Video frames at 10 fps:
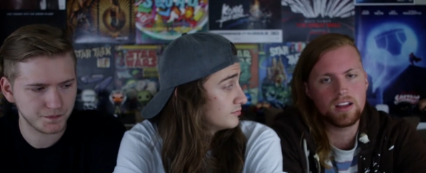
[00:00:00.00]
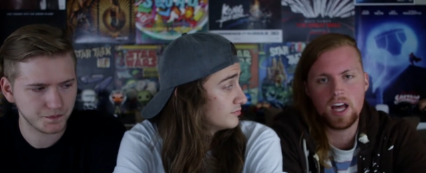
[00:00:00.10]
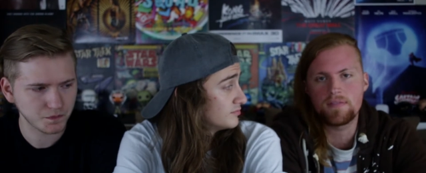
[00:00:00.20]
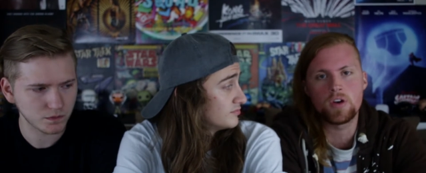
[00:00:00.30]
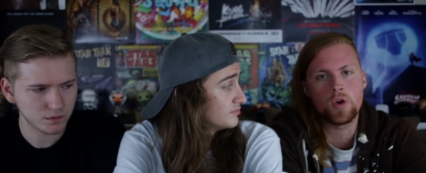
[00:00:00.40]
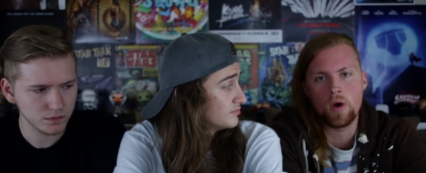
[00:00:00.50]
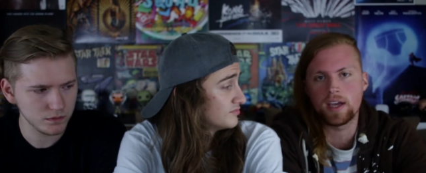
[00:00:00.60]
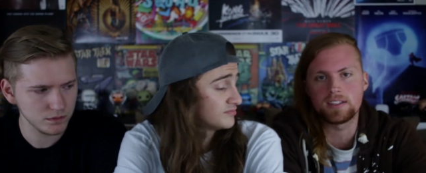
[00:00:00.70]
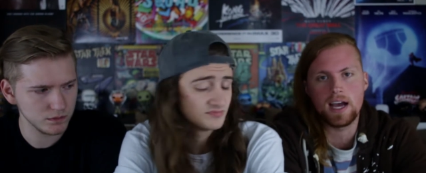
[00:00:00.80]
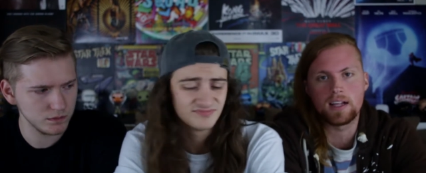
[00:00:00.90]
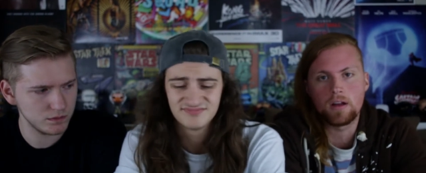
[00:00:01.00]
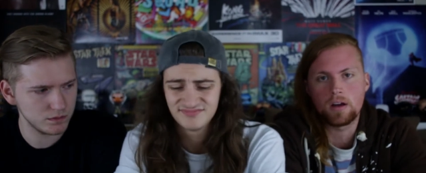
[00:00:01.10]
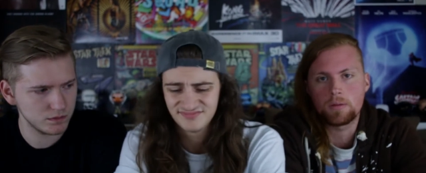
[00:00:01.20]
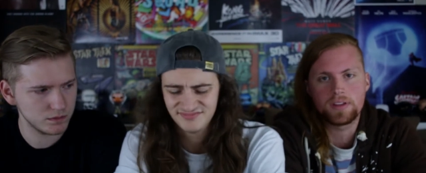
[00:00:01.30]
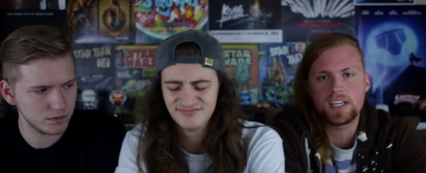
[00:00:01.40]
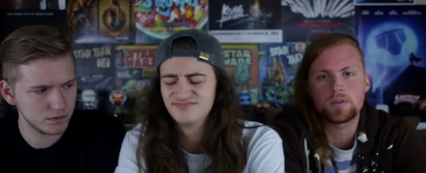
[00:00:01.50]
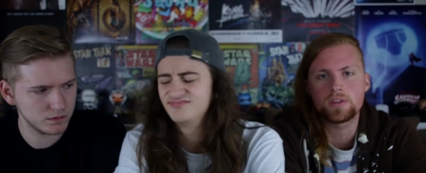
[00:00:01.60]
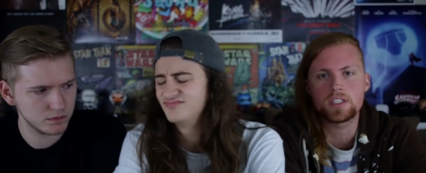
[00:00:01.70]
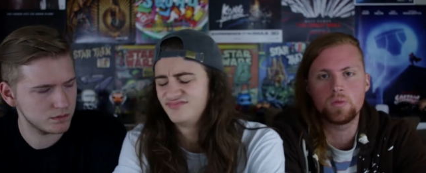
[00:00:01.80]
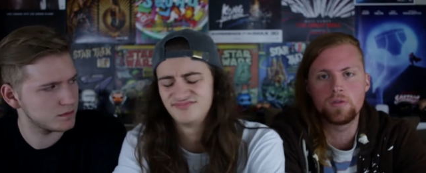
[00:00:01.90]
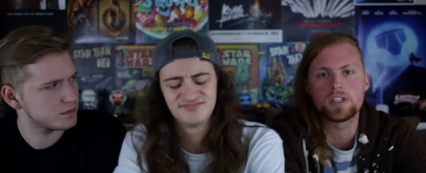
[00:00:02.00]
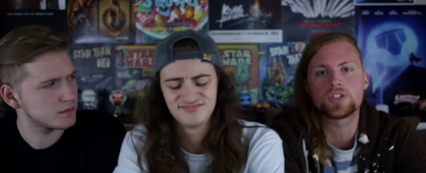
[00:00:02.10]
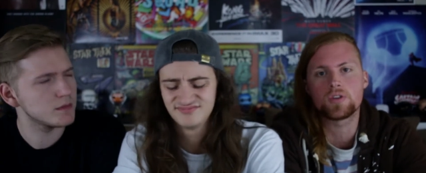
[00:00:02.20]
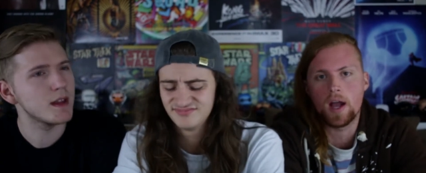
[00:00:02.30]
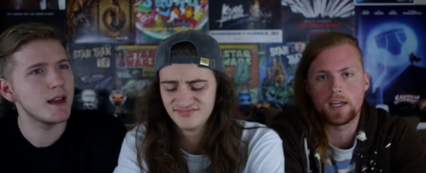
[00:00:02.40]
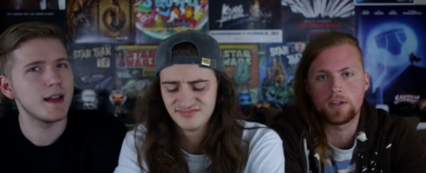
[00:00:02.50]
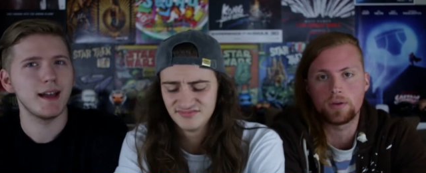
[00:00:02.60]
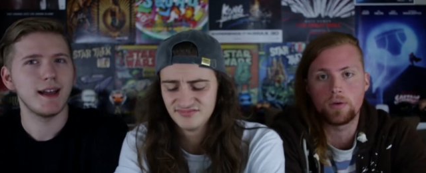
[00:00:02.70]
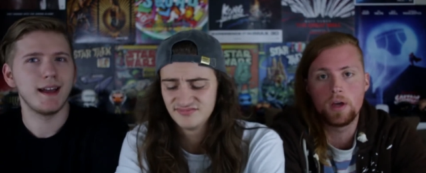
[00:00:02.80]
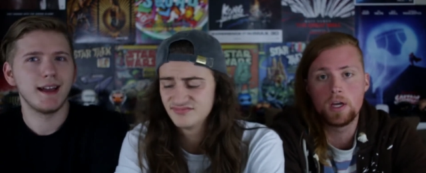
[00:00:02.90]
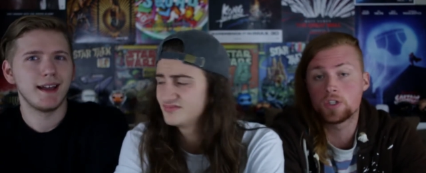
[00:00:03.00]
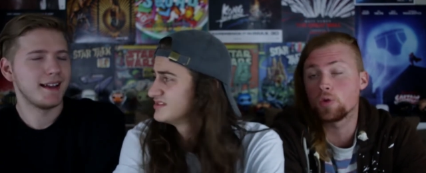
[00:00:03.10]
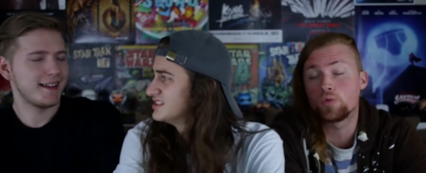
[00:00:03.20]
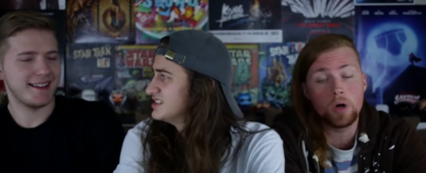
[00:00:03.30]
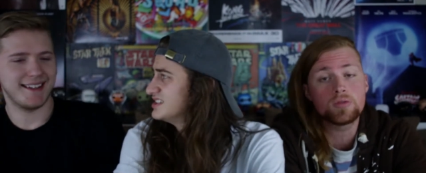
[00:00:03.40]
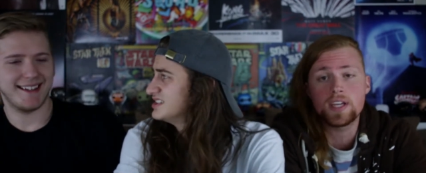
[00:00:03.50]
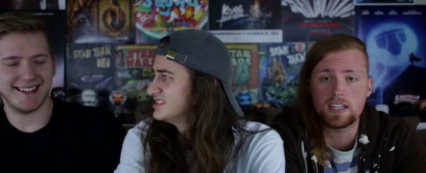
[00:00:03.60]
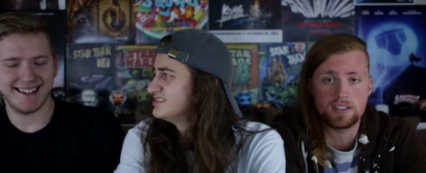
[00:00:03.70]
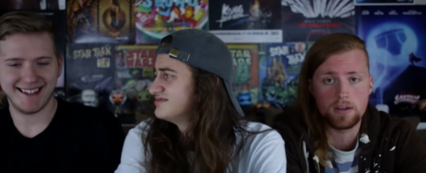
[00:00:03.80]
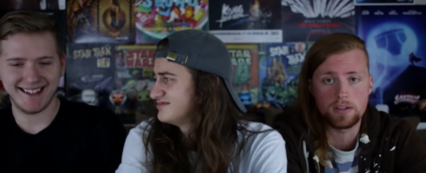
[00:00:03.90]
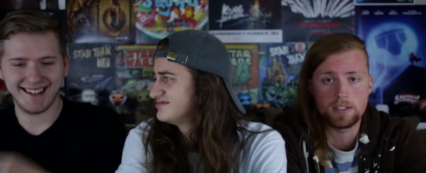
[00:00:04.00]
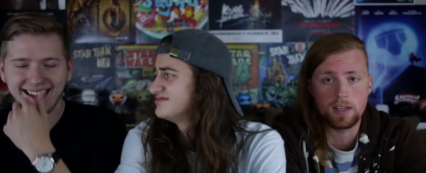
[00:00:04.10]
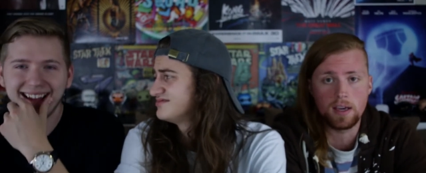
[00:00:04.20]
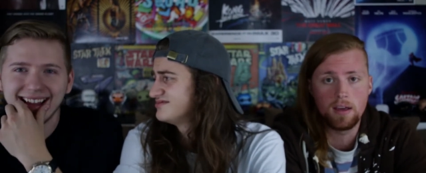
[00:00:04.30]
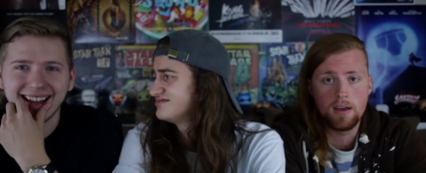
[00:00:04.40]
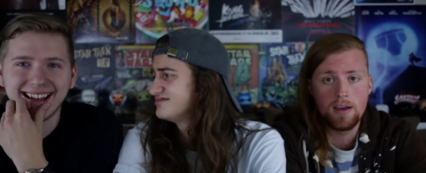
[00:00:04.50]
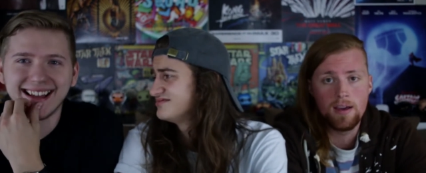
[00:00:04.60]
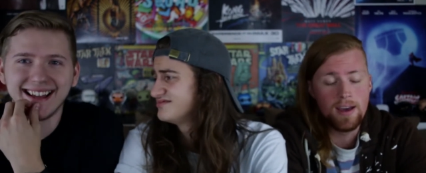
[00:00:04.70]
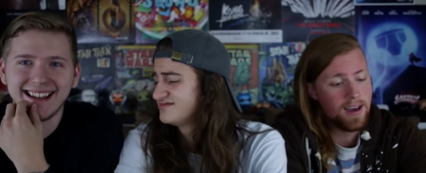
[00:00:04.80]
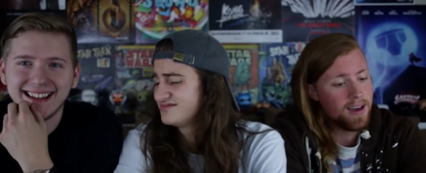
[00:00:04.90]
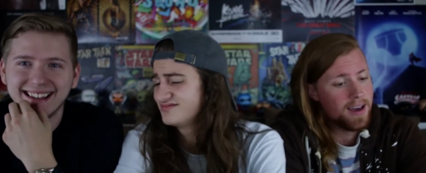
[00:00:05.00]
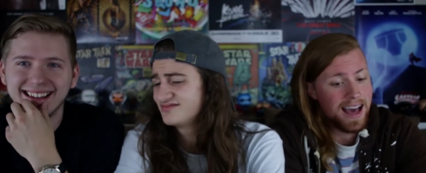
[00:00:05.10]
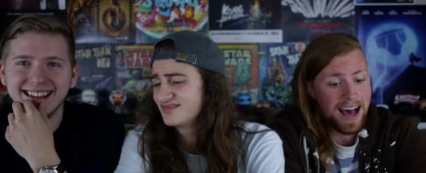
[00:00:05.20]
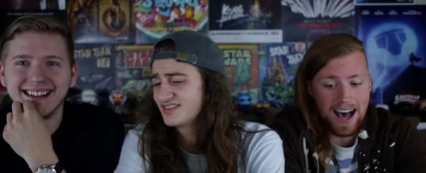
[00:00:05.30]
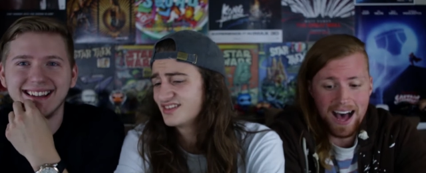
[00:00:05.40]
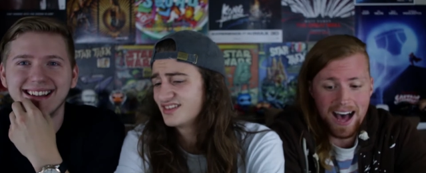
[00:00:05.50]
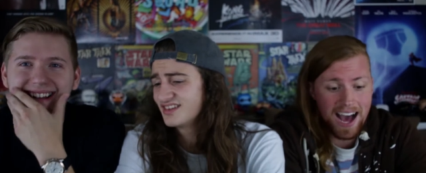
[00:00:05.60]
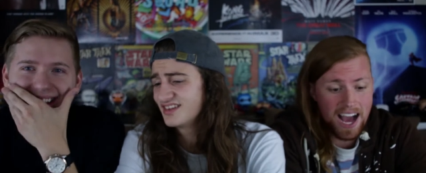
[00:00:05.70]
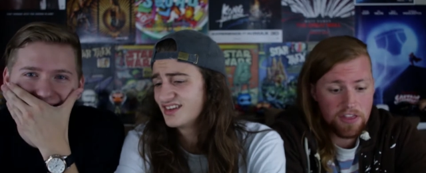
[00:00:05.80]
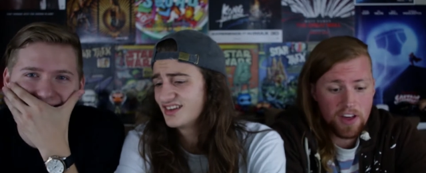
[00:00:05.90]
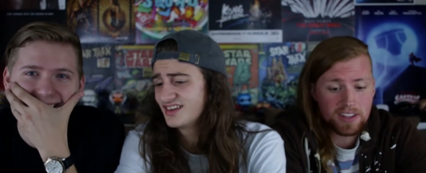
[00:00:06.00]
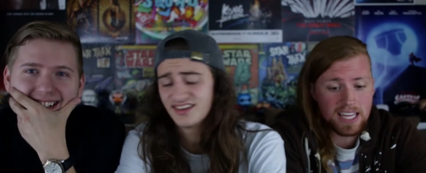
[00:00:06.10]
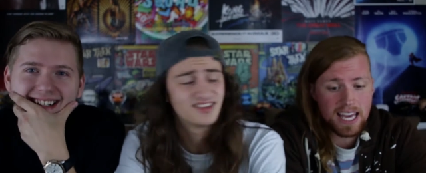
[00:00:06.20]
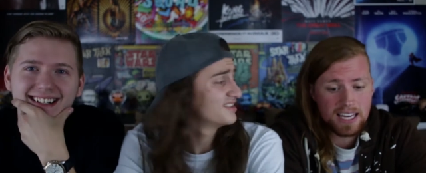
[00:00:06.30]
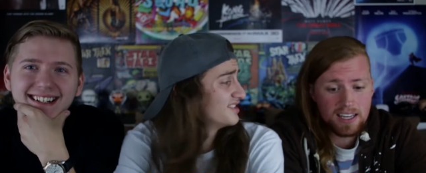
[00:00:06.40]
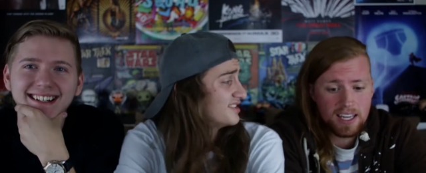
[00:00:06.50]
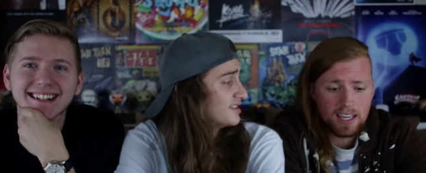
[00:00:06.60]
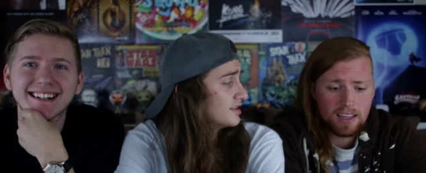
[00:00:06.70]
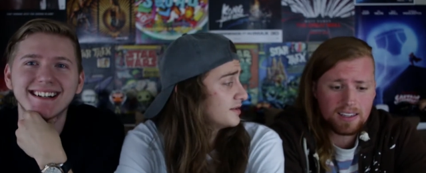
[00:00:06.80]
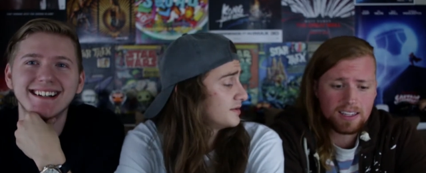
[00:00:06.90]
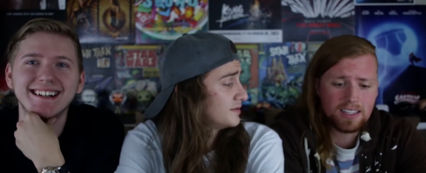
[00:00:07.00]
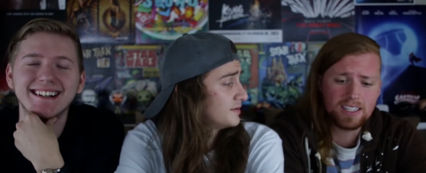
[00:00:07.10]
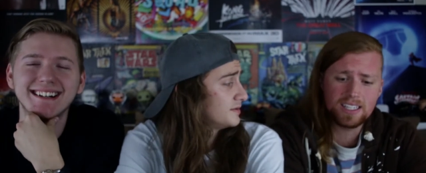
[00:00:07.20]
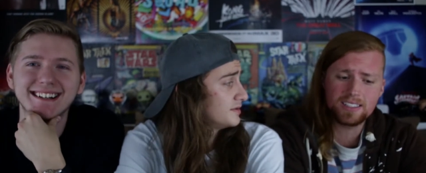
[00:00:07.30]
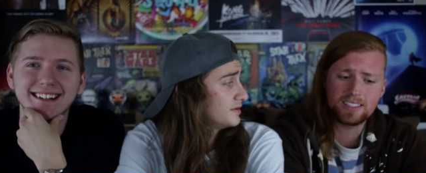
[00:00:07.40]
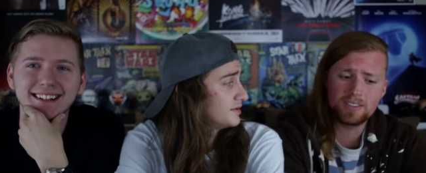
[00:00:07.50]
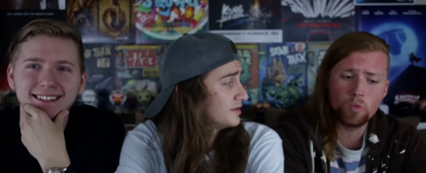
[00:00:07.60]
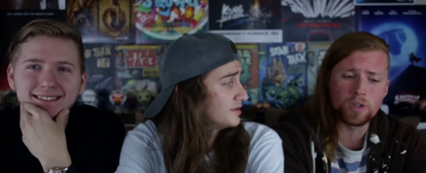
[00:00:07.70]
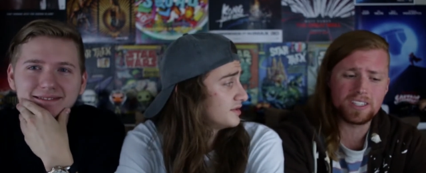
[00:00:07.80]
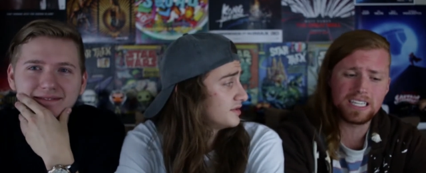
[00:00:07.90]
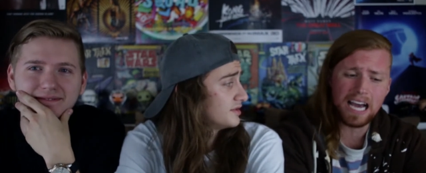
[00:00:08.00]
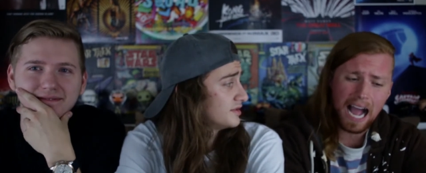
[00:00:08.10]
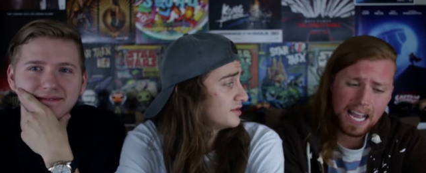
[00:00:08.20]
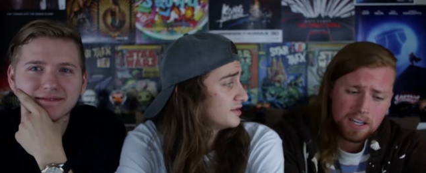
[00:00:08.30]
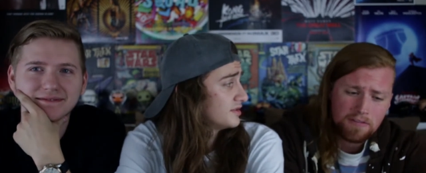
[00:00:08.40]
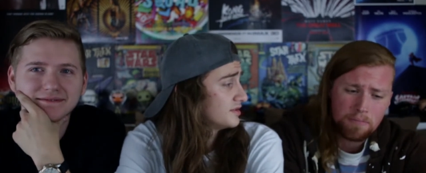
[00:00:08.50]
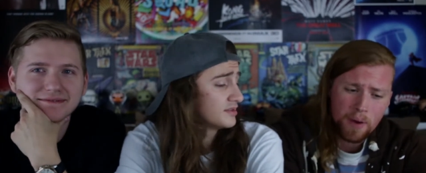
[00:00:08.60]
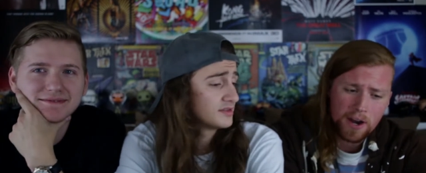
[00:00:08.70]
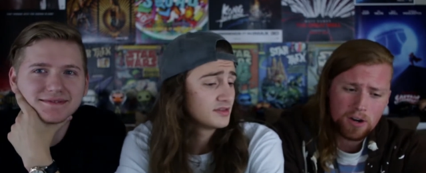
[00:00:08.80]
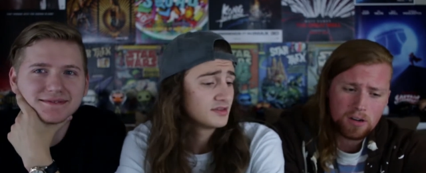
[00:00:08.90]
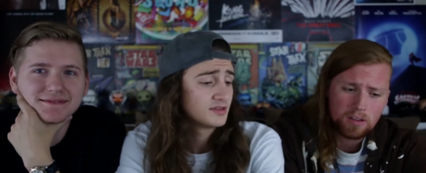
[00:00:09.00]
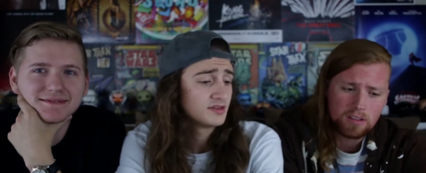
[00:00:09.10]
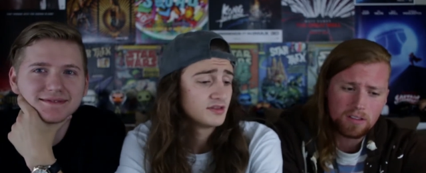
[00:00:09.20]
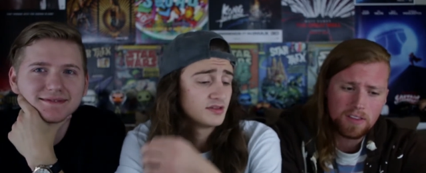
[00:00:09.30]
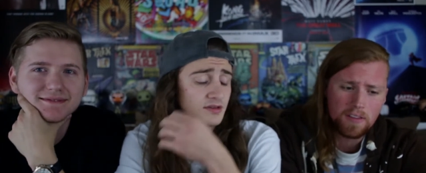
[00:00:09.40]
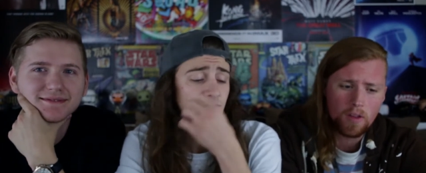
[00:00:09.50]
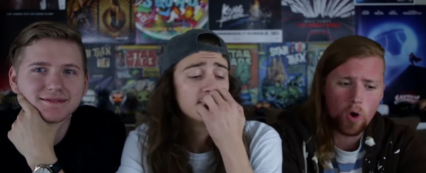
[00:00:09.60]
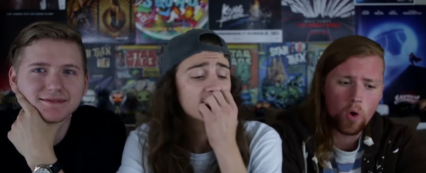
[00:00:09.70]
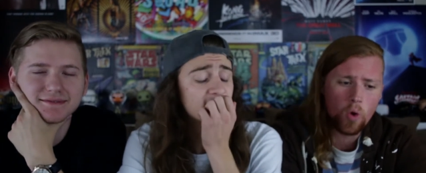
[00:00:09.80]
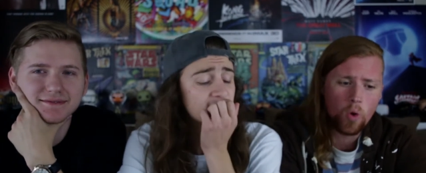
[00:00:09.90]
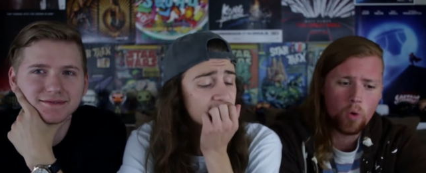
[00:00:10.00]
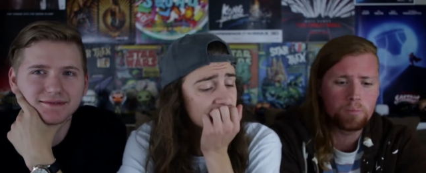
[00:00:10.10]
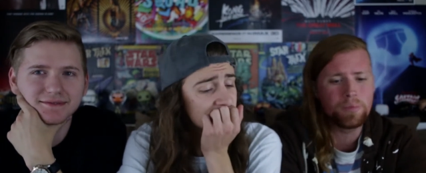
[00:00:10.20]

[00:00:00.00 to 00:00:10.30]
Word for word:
Speaker 1: a lot of annoying dialogue, but that's what this movie is trying to do. So don't take it seriously. I thought the ending was kind of better than the whole